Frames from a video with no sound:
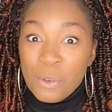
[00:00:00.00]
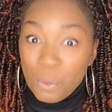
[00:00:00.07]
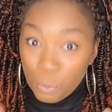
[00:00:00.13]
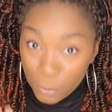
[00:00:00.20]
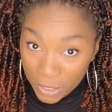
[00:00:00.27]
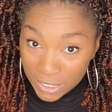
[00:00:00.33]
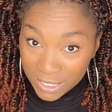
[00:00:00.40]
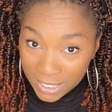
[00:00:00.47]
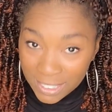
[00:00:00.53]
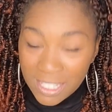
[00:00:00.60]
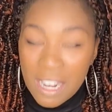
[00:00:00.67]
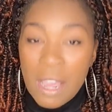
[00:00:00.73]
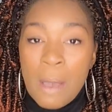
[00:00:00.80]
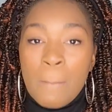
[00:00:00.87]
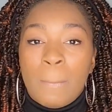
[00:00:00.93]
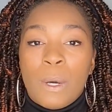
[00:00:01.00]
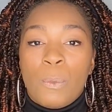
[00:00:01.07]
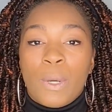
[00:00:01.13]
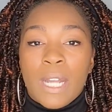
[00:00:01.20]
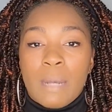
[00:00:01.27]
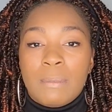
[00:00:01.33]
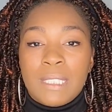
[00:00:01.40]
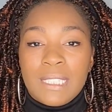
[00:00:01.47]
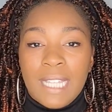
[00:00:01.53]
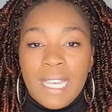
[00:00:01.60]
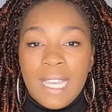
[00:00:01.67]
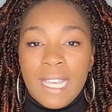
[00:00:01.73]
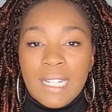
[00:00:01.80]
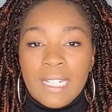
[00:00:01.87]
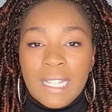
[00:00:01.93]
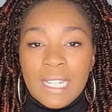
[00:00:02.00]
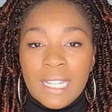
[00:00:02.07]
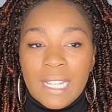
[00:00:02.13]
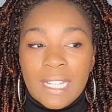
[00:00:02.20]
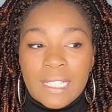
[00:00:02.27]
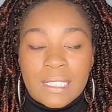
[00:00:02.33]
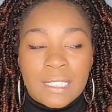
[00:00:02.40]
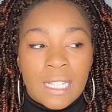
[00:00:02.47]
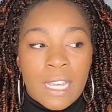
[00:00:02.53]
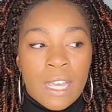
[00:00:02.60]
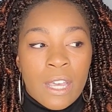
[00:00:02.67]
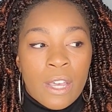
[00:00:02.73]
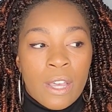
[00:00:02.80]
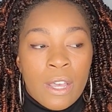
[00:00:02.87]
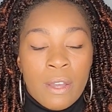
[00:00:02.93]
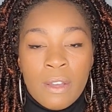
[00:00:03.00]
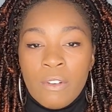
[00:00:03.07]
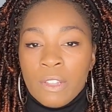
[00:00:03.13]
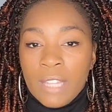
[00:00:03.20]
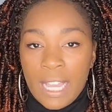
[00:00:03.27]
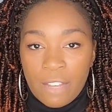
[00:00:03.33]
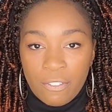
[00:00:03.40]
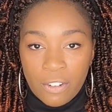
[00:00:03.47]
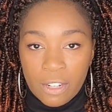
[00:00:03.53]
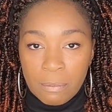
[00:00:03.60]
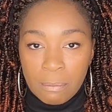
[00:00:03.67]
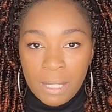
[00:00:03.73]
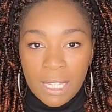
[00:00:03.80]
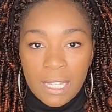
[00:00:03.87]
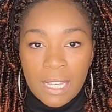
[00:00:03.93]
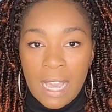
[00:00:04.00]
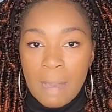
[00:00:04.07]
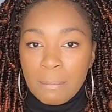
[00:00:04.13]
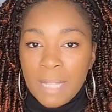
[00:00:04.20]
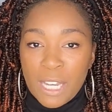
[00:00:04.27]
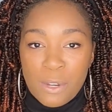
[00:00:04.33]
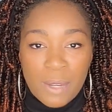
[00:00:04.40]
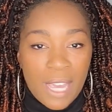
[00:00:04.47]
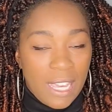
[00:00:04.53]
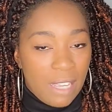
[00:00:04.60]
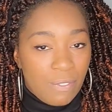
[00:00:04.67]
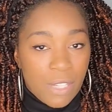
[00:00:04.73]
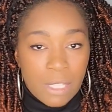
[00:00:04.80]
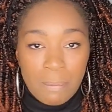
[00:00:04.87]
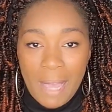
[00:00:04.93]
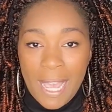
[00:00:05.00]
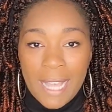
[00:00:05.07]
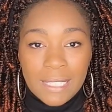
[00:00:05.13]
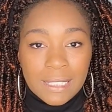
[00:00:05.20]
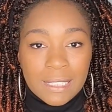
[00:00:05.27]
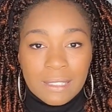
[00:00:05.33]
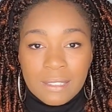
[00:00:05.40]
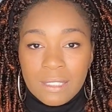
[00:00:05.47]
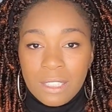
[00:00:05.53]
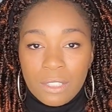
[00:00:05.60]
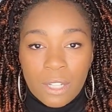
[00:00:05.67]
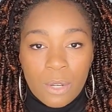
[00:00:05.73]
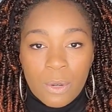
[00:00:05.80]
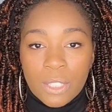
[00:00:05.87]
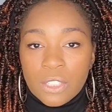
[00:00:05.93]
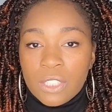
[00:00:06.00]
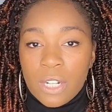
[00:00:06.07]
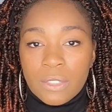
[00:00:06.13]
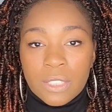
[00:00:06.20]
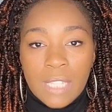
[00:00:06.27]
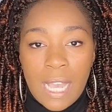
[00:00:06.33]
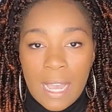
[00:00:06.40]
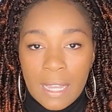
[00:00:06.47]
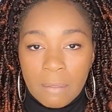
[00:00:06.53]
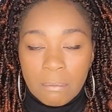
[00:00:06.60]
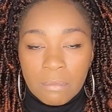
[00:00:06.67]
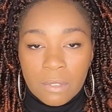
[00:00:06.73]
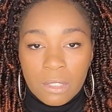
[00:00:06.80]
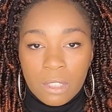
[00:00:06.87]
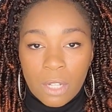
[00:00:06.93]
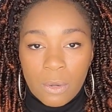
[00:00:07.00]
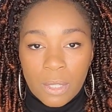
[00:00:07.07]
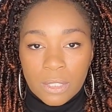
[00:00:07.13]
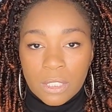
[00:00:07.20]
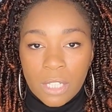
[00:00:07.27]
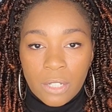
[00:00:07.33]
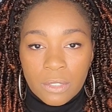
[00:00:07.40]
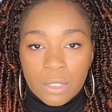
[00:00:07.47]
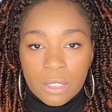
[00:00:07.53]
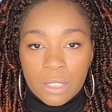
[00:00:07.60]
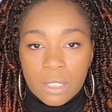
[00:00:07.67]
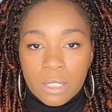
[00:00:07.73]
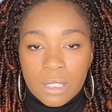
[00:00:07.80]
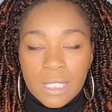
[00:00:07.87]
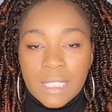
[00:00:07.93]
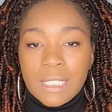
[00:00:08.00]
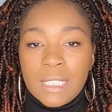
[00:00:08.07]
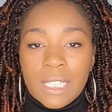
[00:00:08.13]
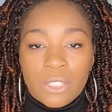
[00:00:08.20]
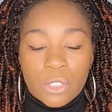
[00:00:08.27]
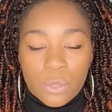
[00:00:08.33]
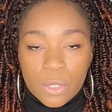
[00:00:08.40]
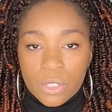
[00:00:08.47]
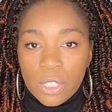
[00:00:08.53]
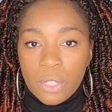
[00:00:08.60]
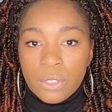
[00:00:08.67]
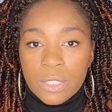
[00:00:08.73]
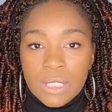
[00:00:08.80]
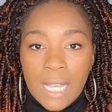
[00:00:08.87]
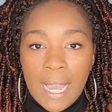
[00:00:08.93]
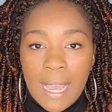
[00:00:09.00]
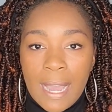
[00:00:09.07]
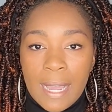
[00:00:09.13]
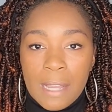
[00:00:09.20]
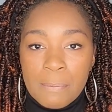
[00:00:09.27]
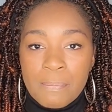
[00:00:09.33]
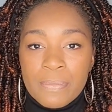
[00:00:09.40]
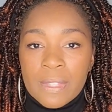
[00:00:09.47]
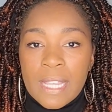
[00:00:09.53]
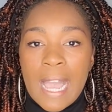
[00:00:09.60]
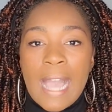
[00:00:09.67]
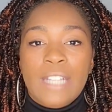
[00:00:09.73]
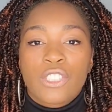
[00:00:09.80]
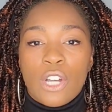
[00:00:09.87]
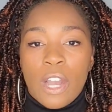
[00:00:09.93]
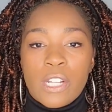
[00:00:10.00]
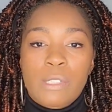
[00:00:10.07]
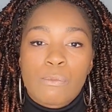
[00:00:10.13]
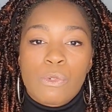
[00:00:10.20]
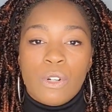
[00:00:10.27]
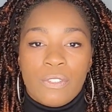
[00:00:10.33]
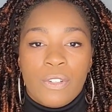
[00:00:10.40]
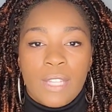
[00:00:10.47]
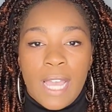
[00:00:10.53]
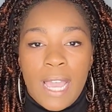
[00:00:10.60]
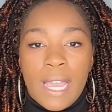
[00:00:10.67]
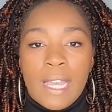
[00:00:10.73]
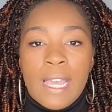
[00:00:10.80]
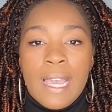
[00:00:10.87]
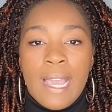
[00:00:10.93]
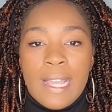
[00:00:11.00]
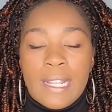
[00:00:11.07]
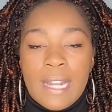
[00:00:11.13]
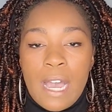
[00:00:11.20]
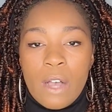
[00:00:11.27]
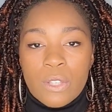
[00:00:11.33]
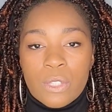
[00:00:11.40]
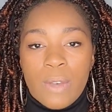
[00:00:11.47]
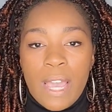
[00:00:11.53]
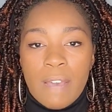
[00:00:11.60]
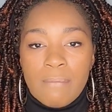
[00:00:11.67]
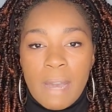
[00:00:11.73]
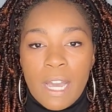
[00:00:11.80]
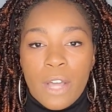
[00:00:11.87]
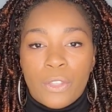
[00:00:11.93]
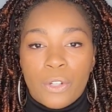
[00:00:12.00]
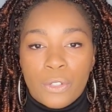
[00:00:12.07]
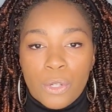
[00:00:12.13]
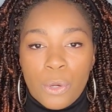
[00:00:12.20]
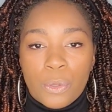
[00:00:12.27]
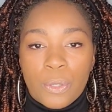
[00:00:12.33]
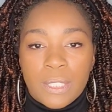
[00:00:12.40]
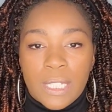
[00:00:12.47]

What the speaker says: Reason. But what I'm saying is, like for me, I'm like, okay, if it's past, a certain time, a certain distance or a certain time, I charge more for that. And then I also have my other notaries